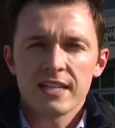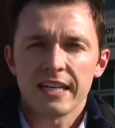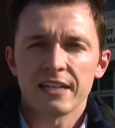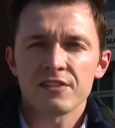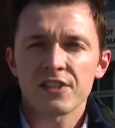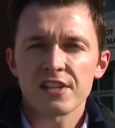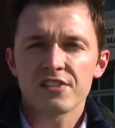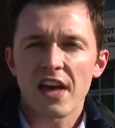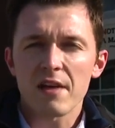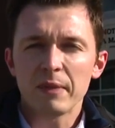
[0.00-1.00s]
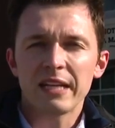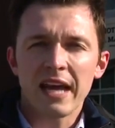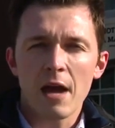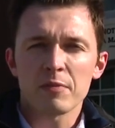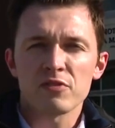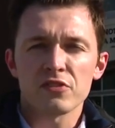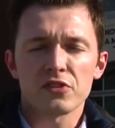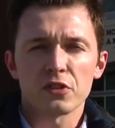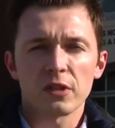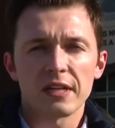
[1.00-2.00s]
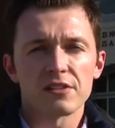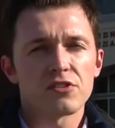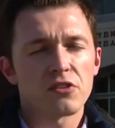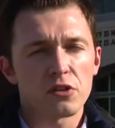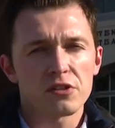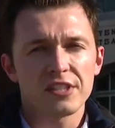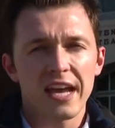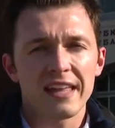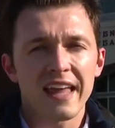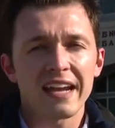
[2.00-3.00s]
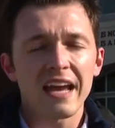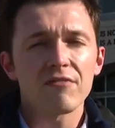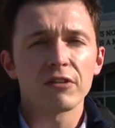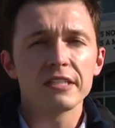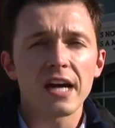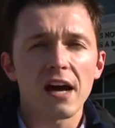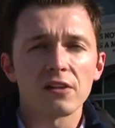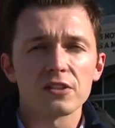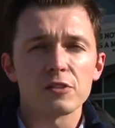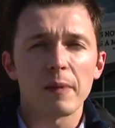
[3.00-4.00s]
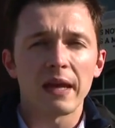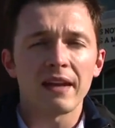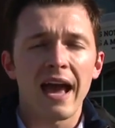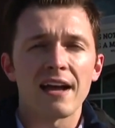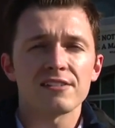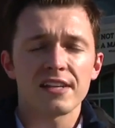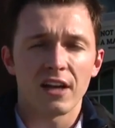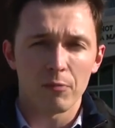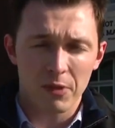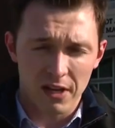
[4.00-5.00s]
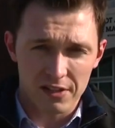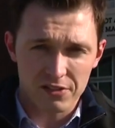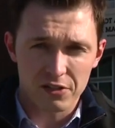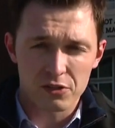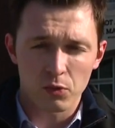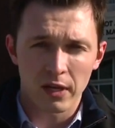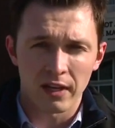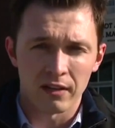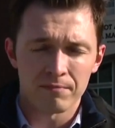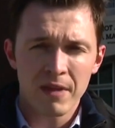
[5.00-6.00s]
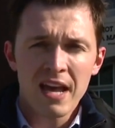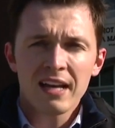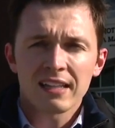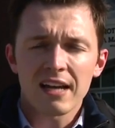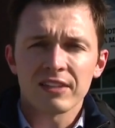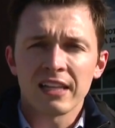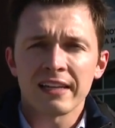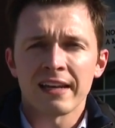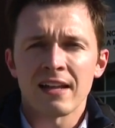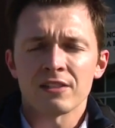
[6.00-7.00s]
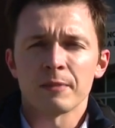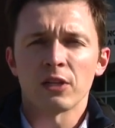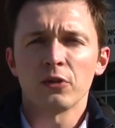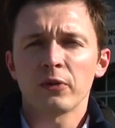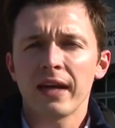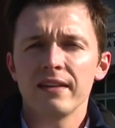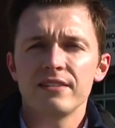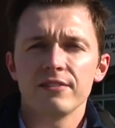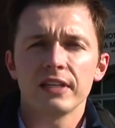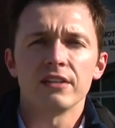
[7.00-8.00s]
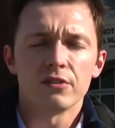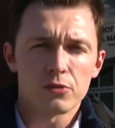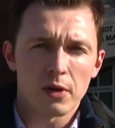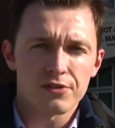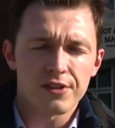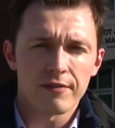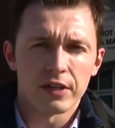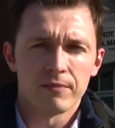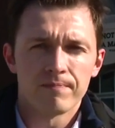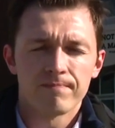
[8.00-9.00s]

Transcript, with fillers: Dannen says that meeting happens as early as Thursday and that every dollar spent has to help the Huskers win. Live in Lincoln, Alex McClune, KETV, Newswatch 7.